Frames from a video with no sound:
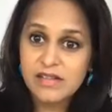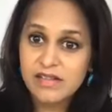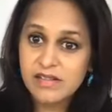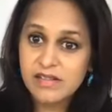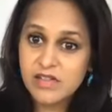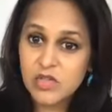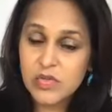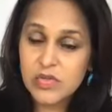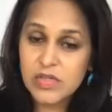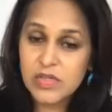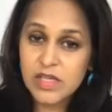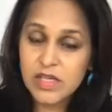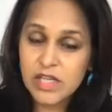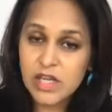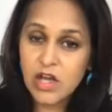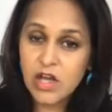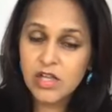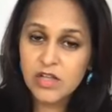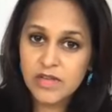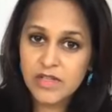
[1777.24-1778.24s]
She was killing
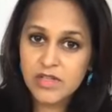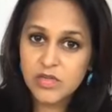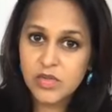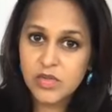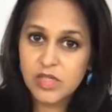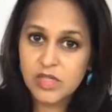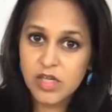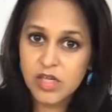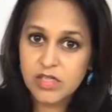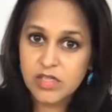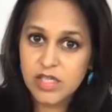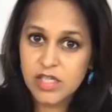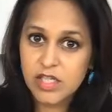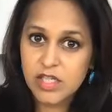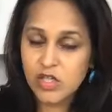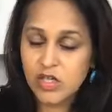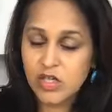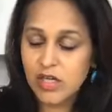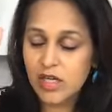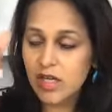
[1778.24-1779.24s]
all of us with the tossing and
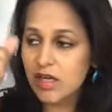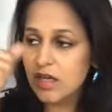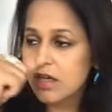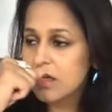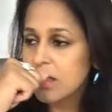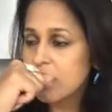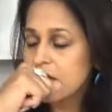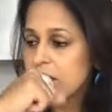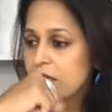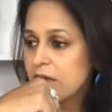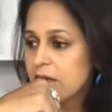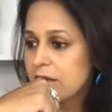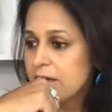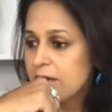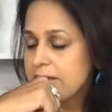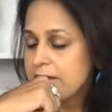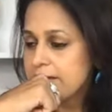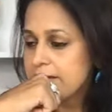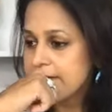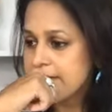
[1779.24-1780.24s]
turning.
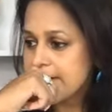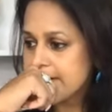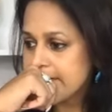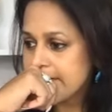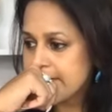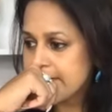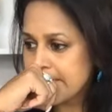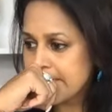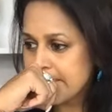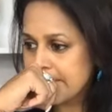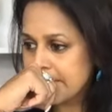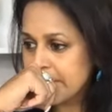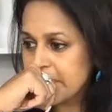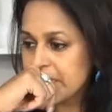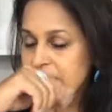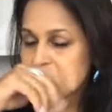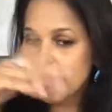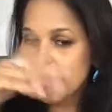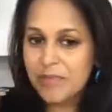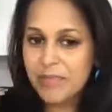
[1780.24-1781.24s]
And
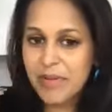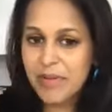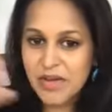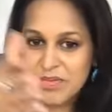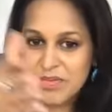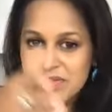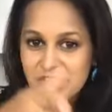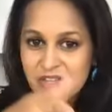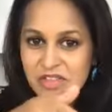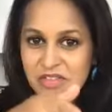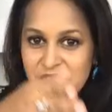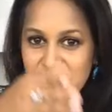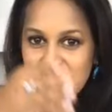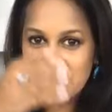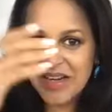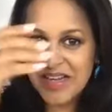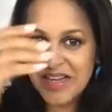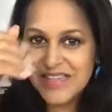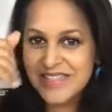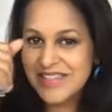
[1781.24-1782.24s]
because my bed was on the floor
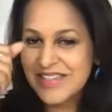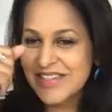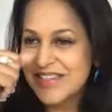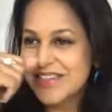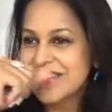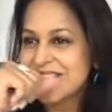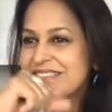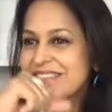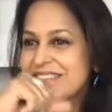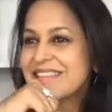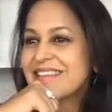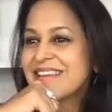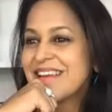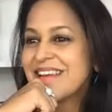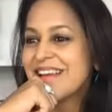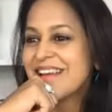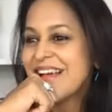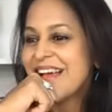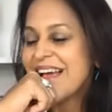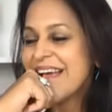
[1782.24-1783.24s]
next to hers.
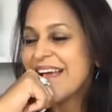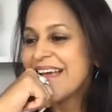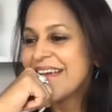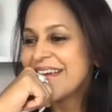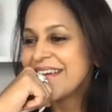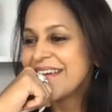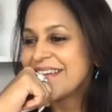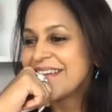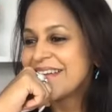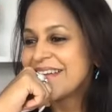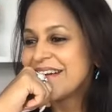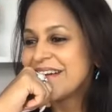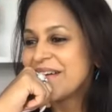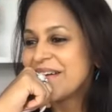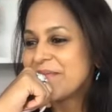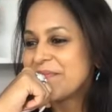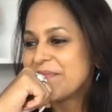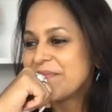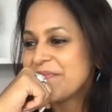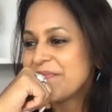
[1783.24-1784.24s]
And
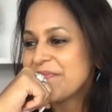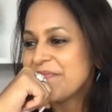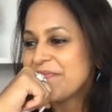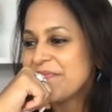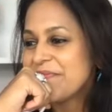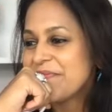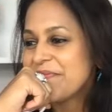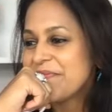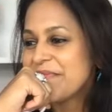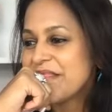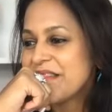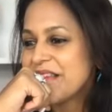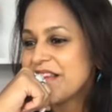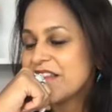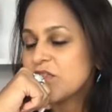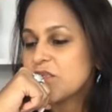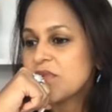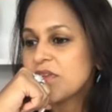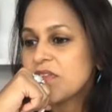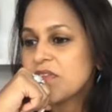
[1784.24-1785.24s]
it's
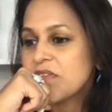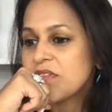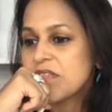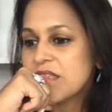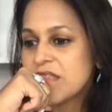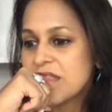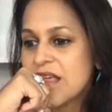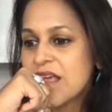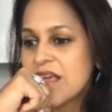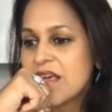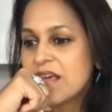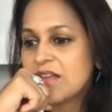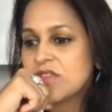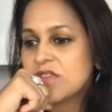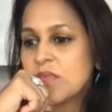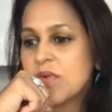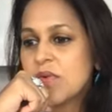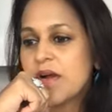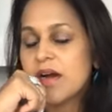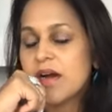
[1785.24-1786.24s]
one of those things
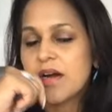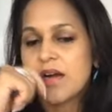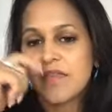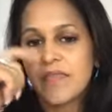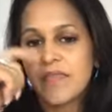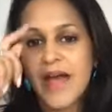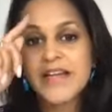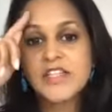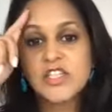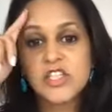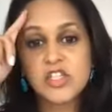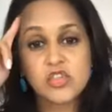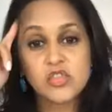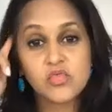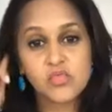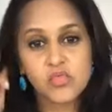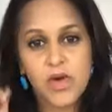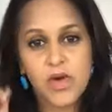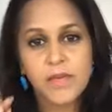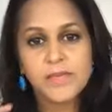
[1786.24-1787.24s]
where that
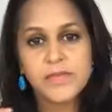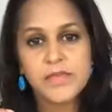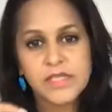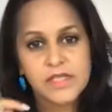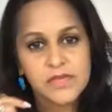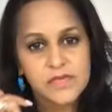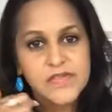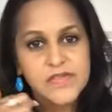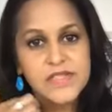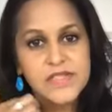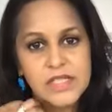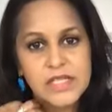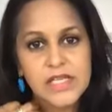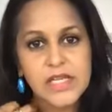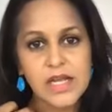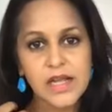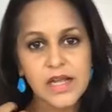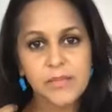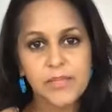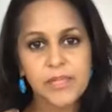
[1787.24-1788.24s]
disruptive
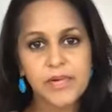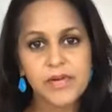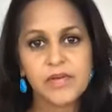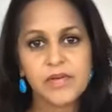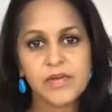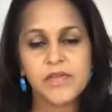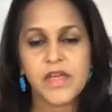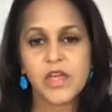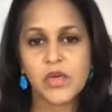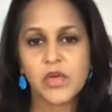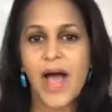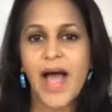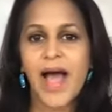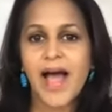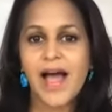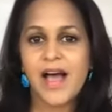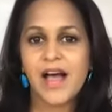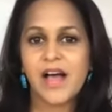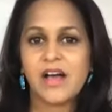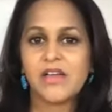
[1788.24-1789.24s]
sleep that you
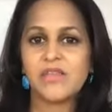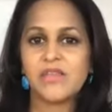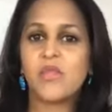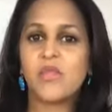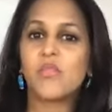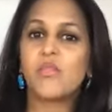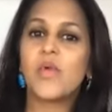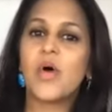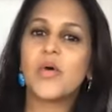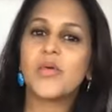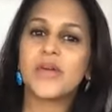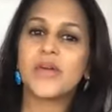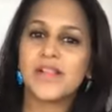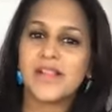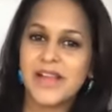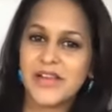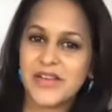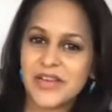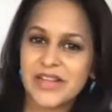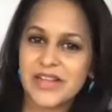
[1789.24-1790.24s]
have won't allow
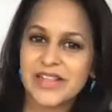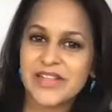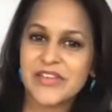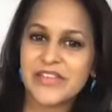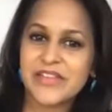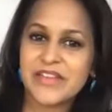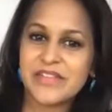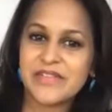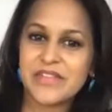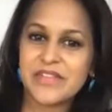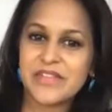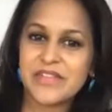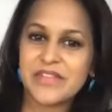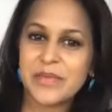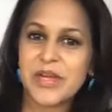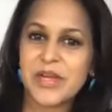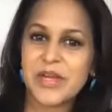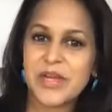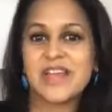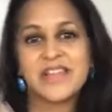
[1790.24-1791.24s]
you to clear the
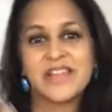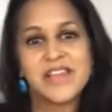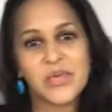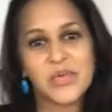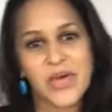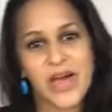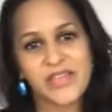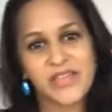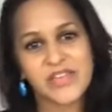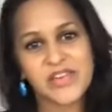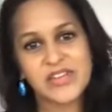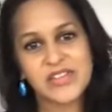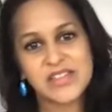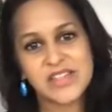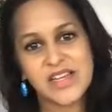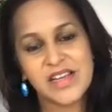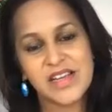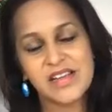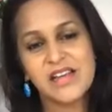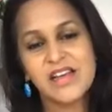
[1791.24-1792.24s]
inflammation and then you have it all
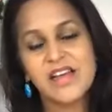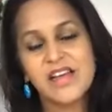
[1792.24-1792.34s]
day.